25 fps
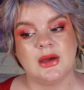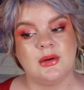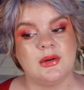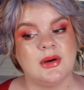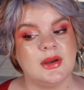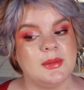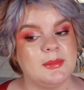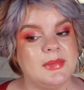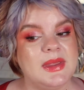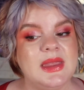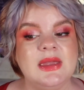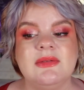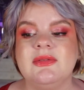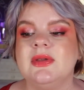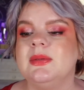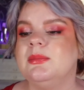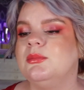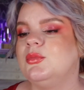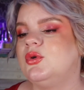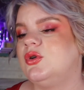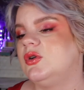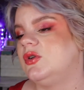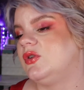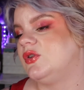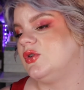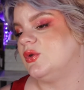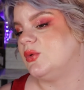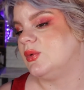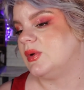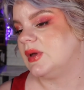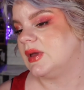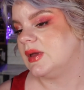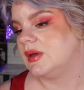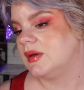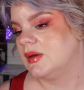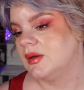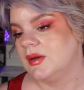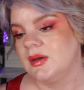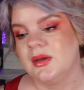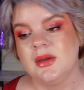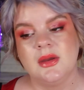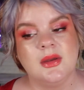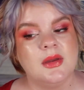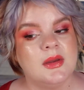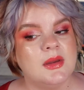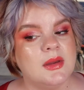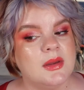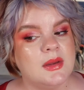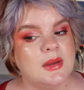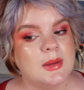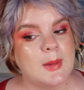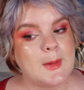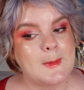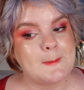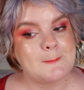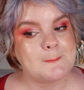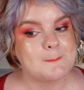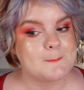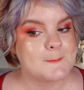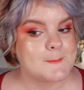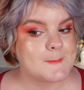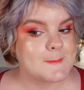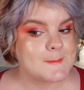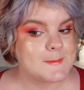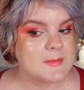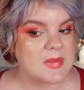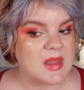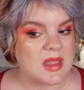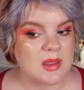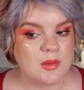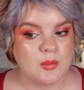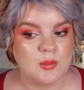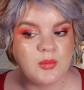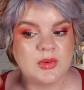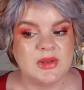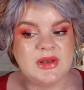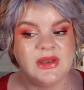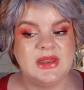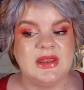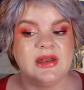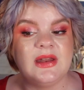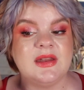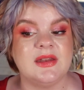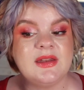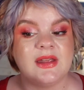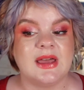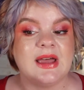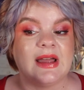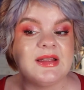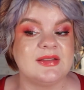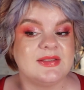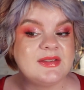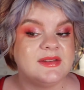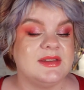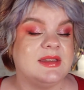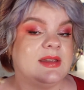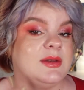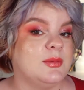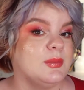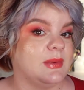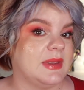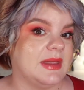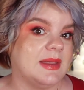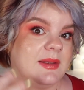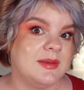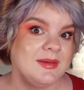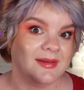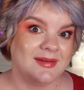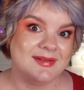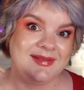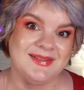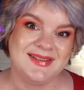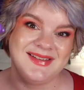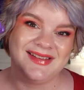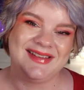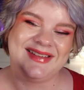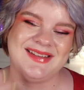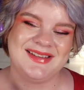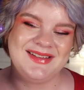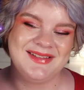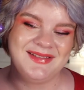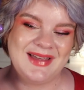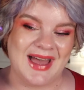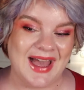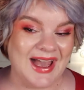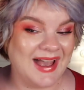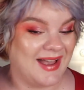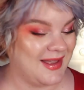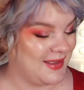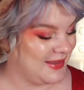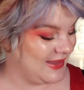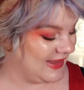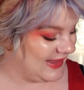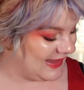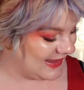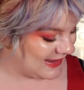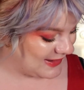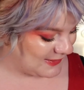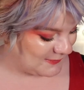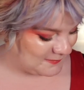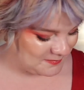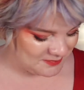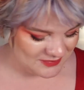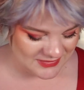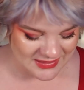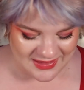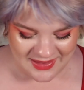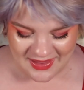now I'm even more dewy. We needed that, did we? Yeah.